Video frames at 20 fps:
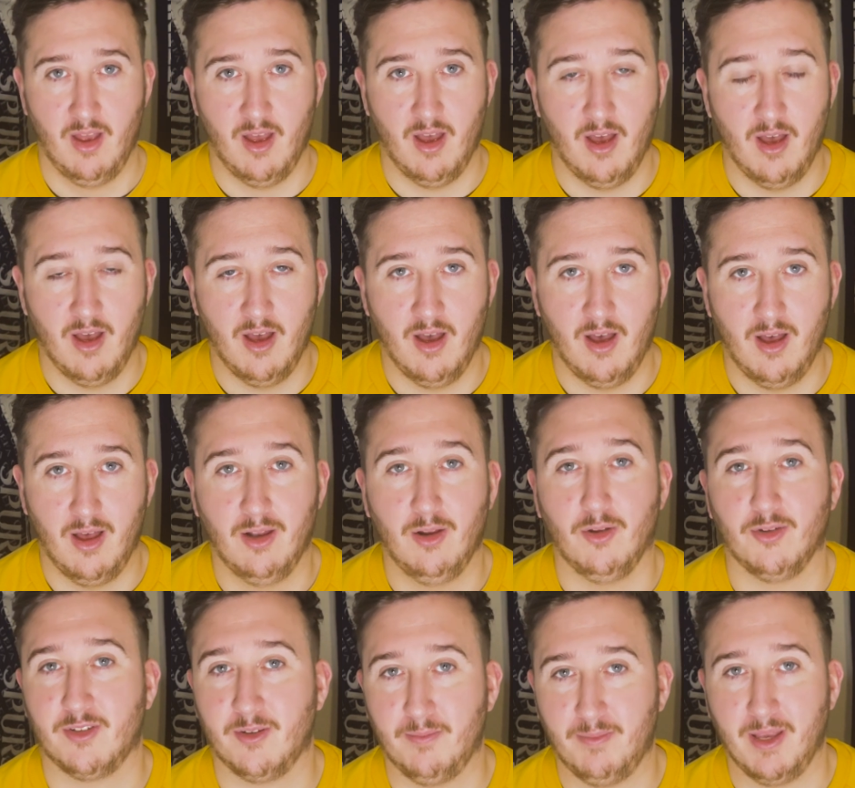
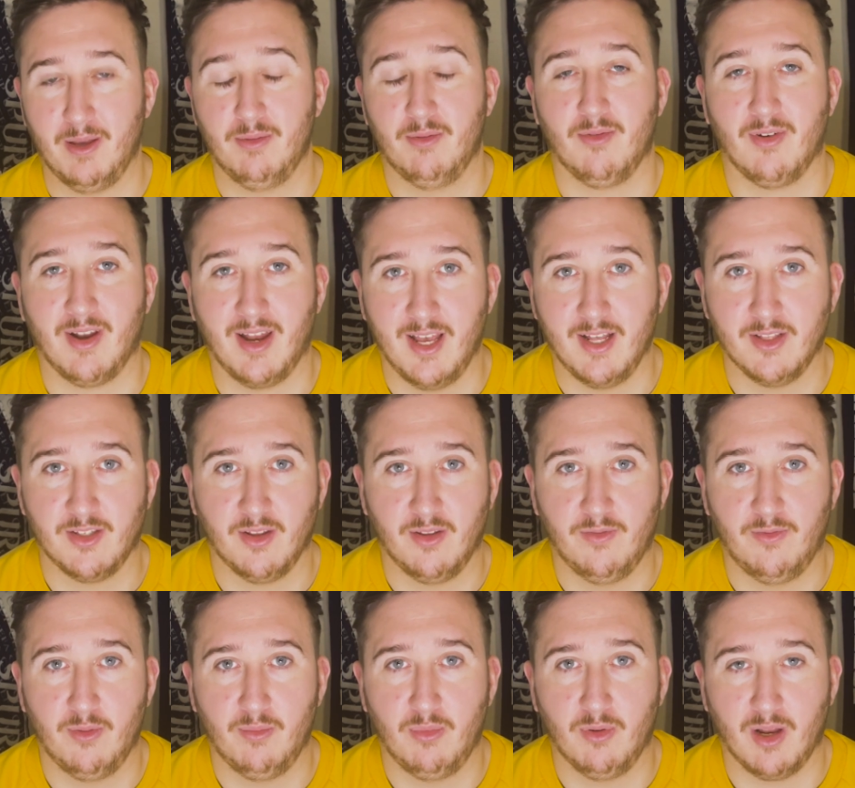lots of people related to the
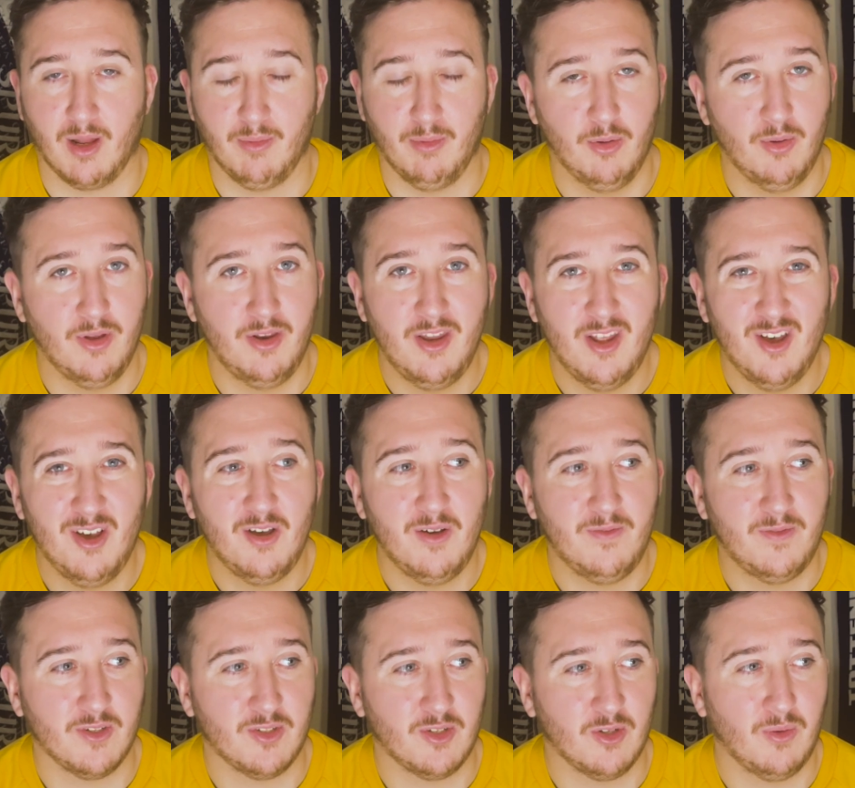football club who are
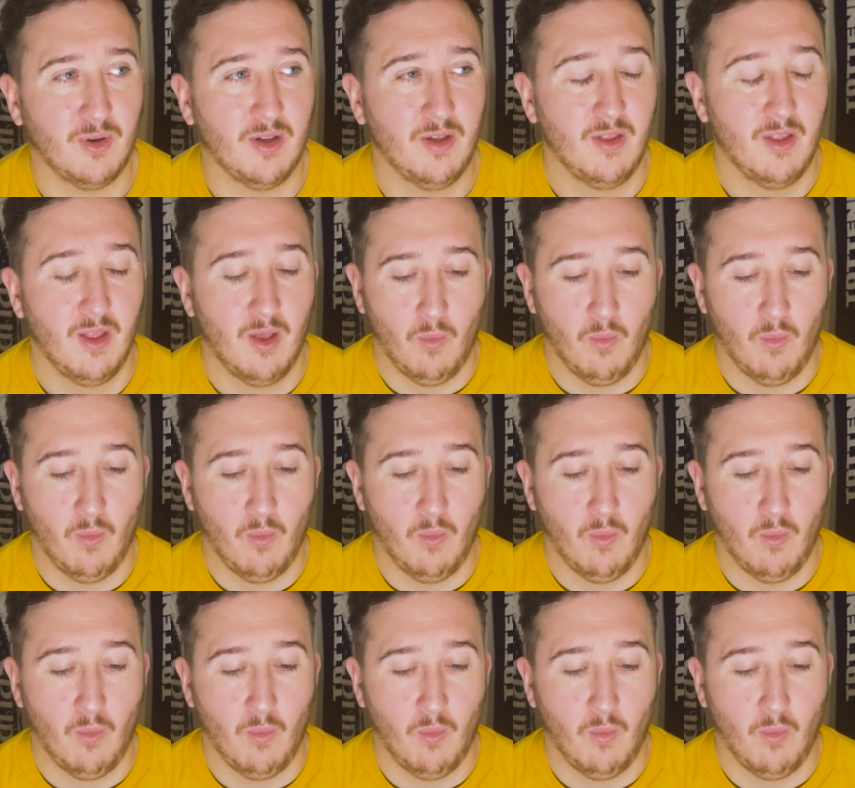nervous, who are